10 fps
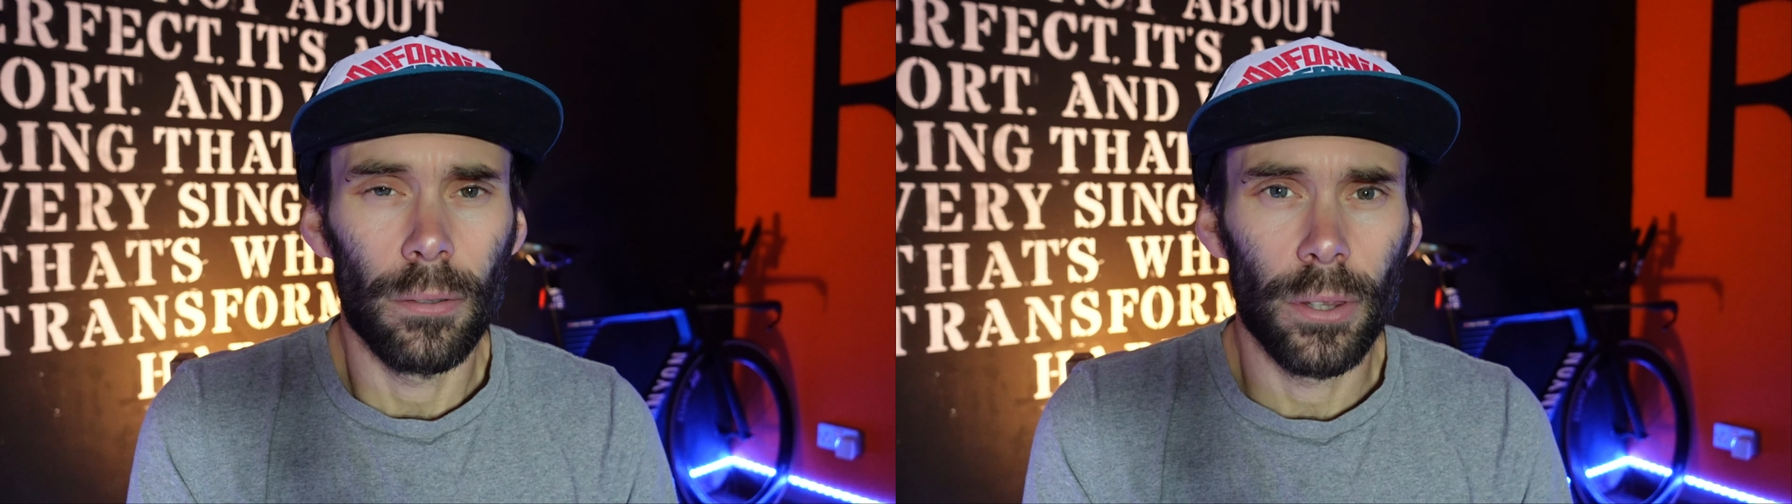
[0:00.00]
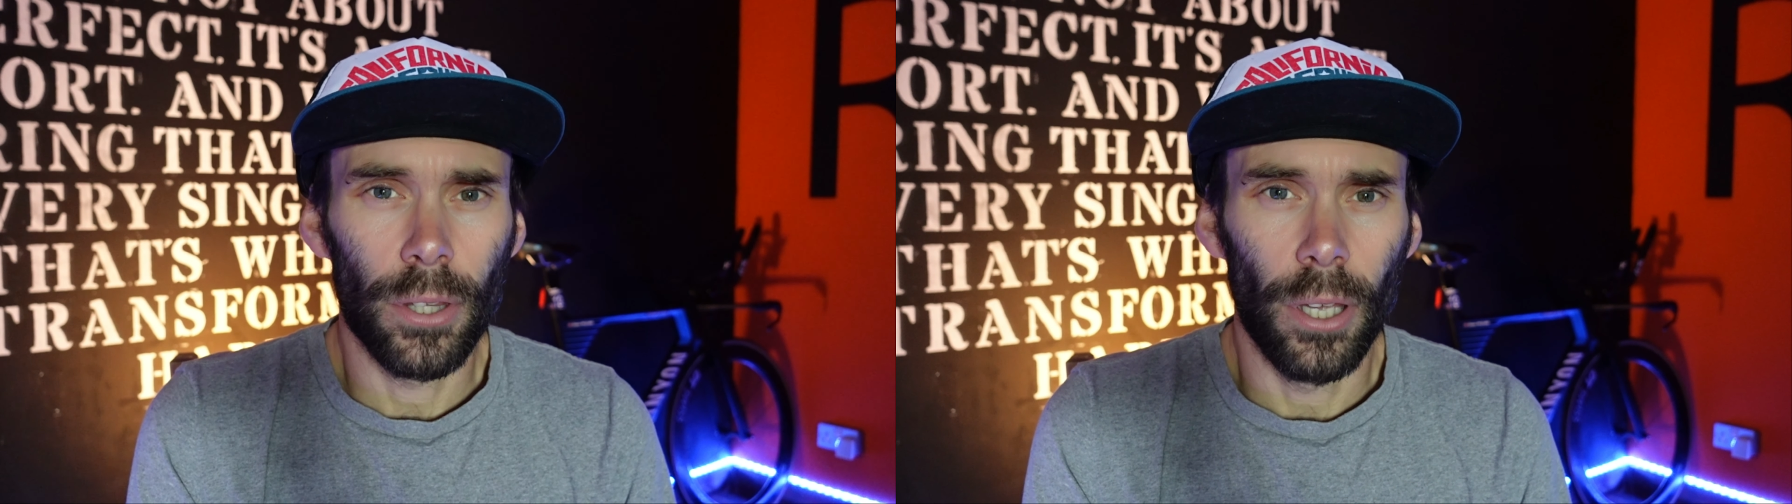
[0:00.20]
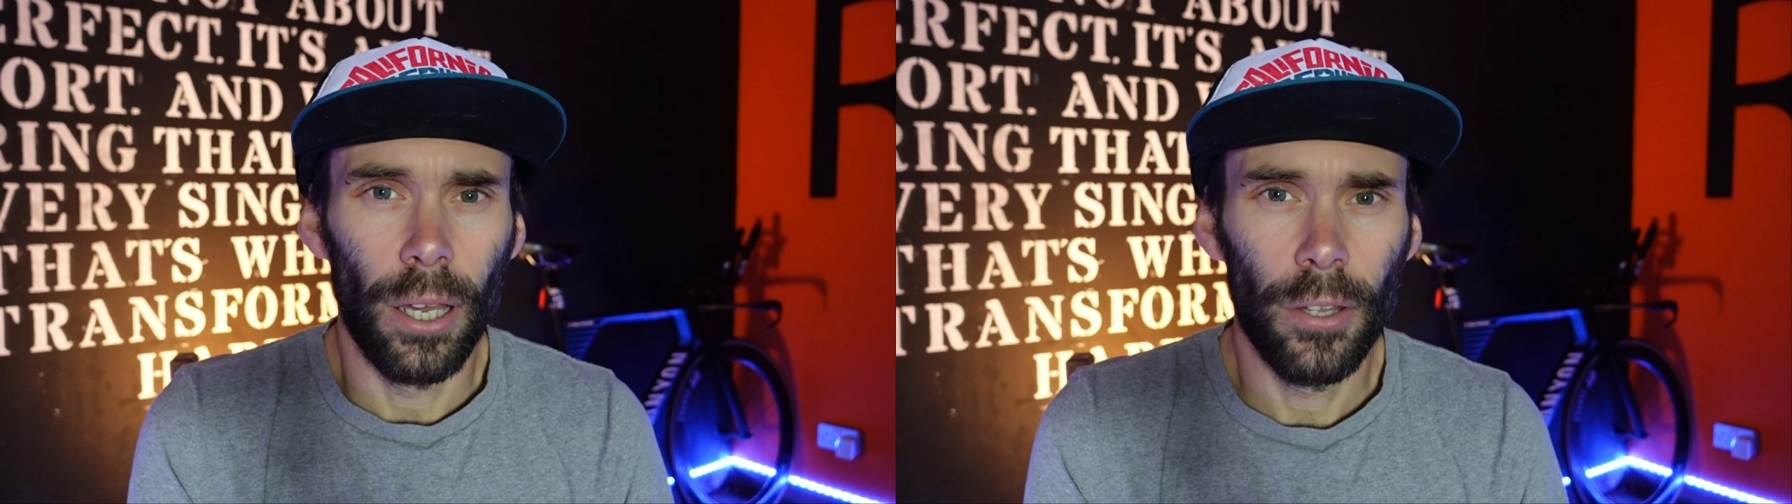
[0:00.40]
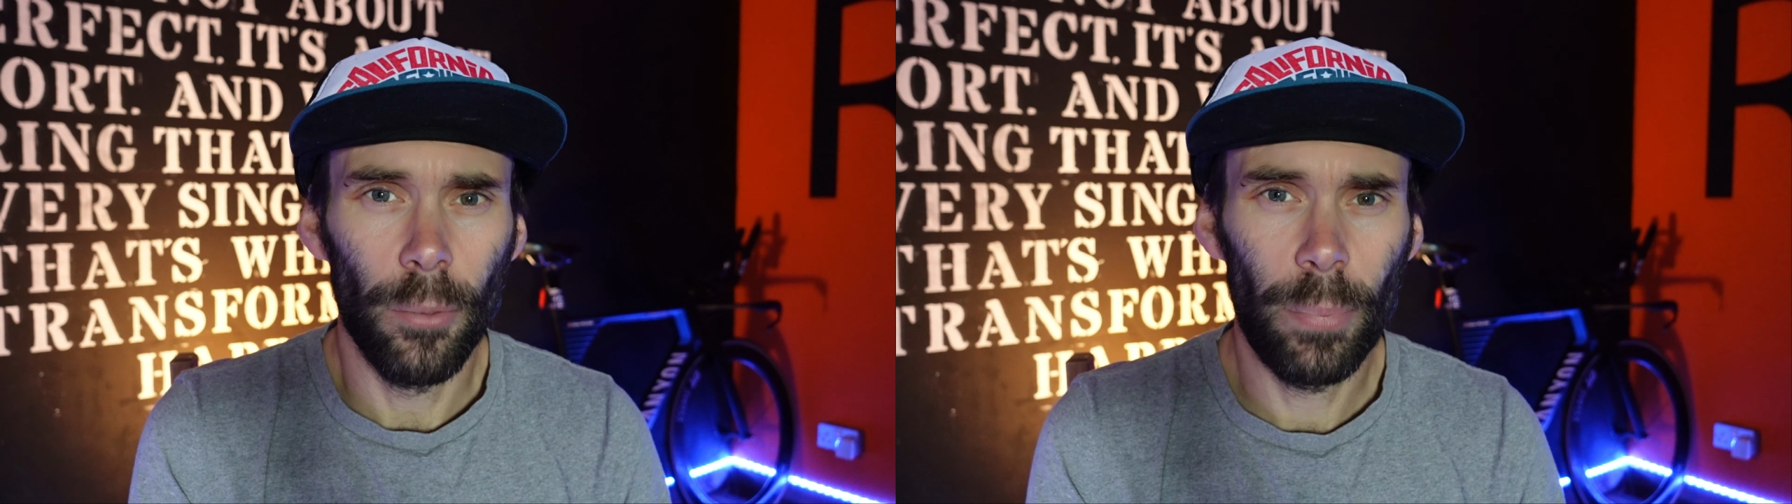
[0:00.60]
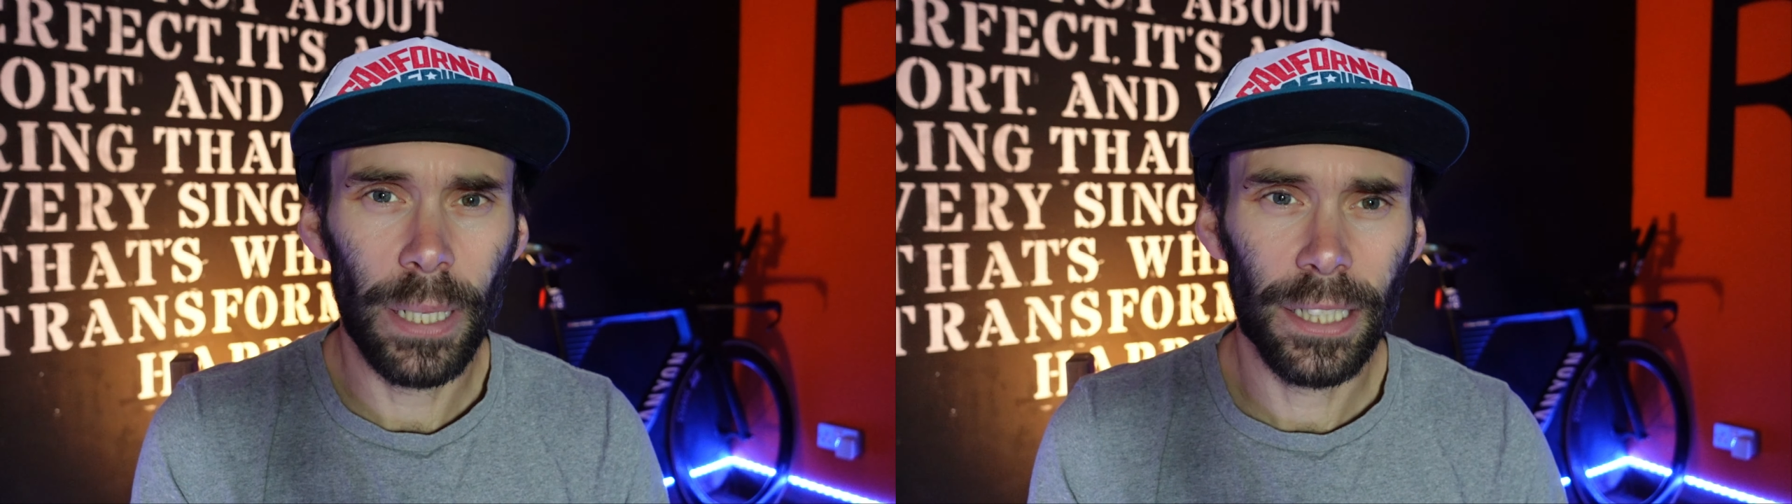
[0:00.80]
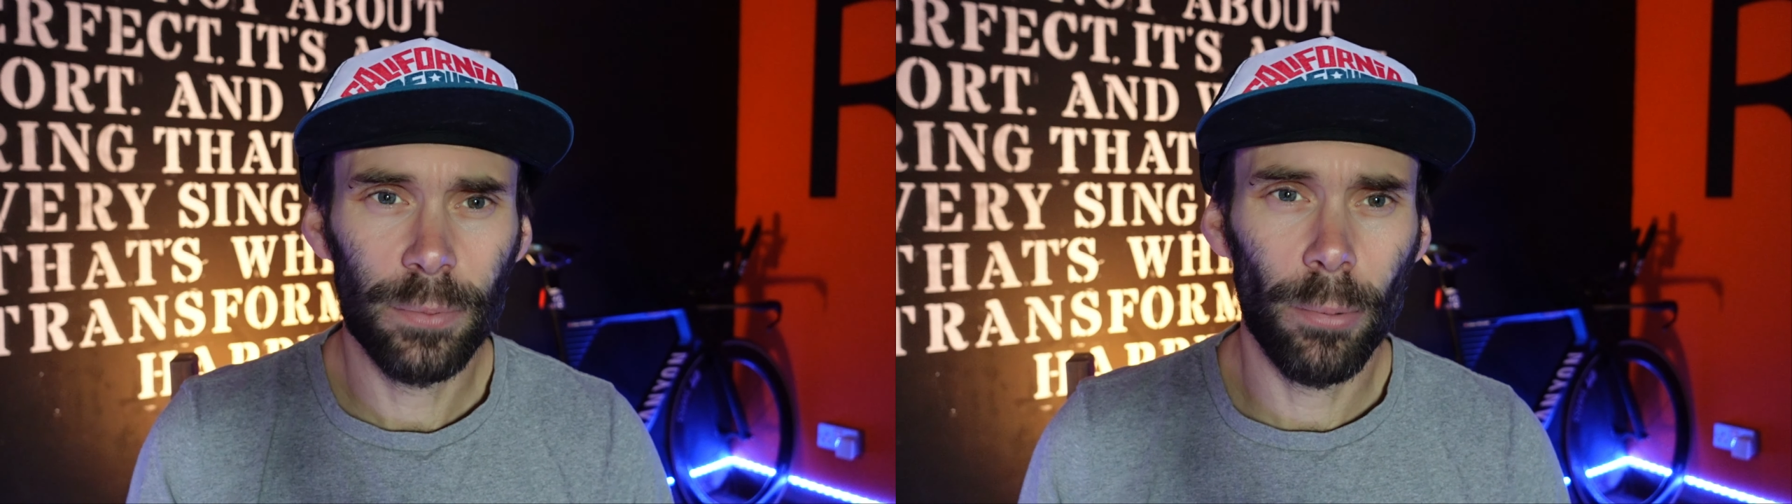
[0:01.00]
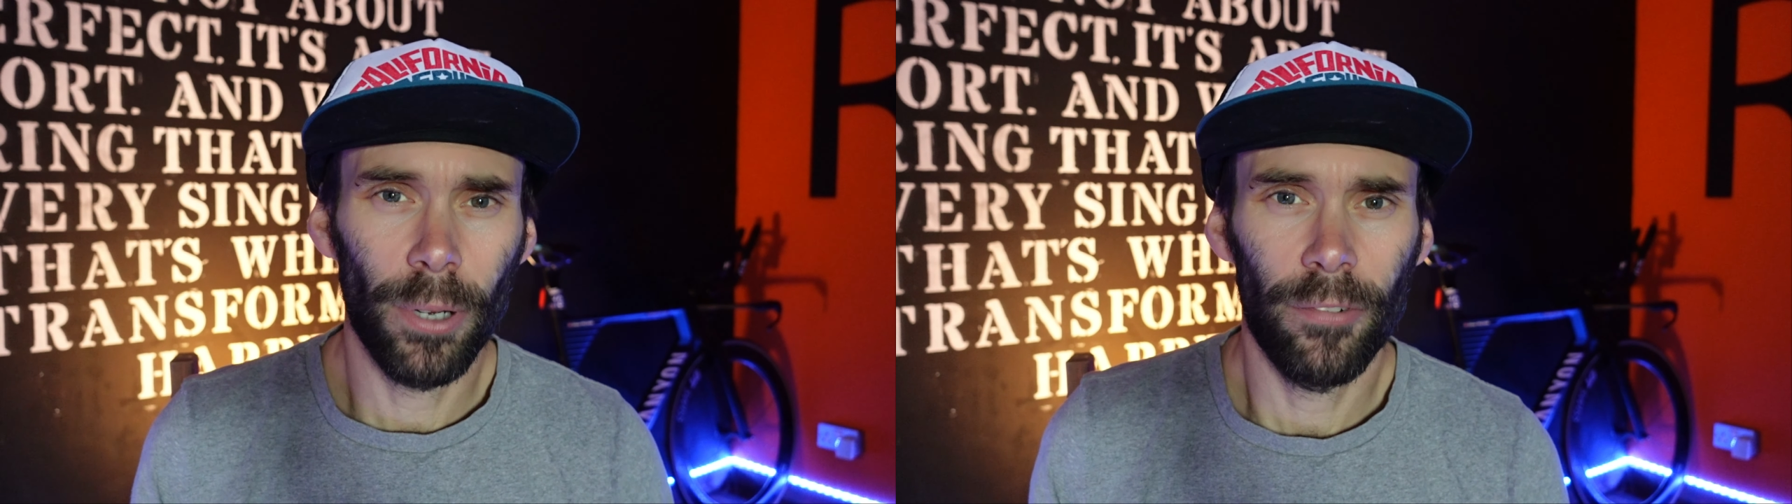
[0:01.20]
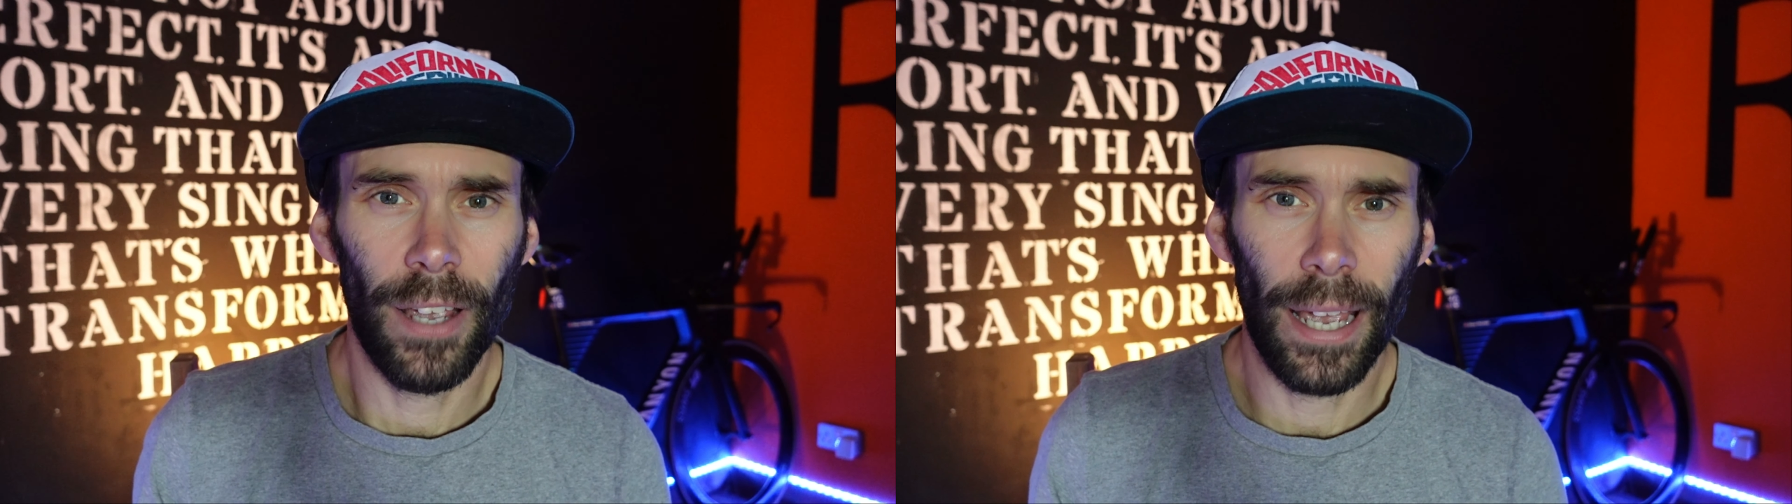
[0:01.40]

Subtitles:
The biggest problem I